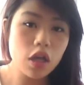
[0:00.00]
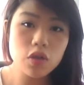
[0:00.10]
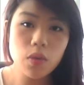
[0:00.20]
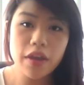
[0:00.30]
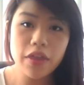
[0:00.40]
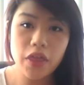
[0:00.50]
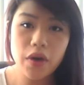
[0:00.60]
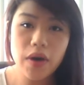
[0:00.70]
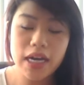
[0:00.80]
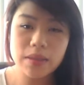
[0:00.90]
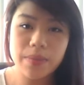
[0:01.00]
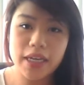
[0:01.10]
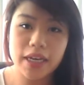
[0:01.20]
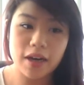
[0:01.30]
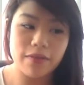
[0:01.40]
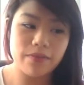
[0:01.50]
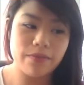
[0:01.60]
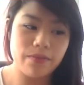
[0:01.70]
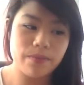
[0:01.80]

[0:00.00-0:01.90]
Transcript: So I thought I'd make it up